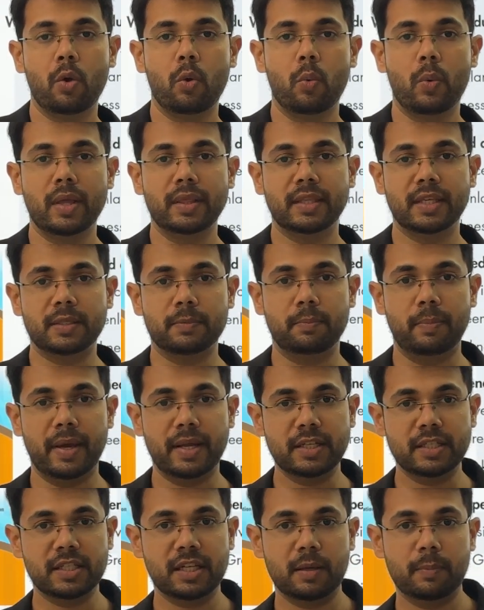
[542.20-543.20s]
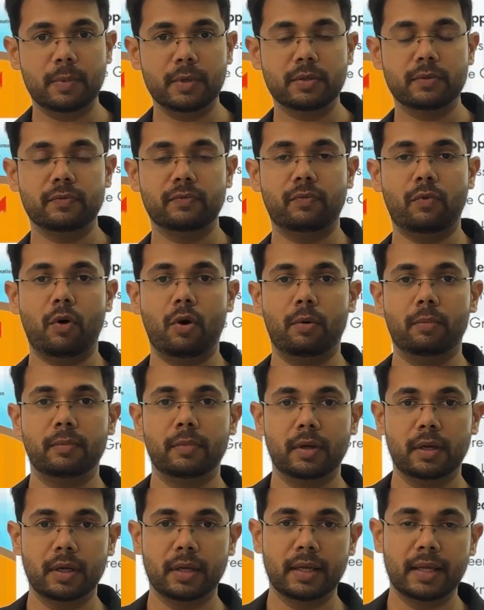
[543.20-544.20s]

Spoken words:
When this bend shape is formed,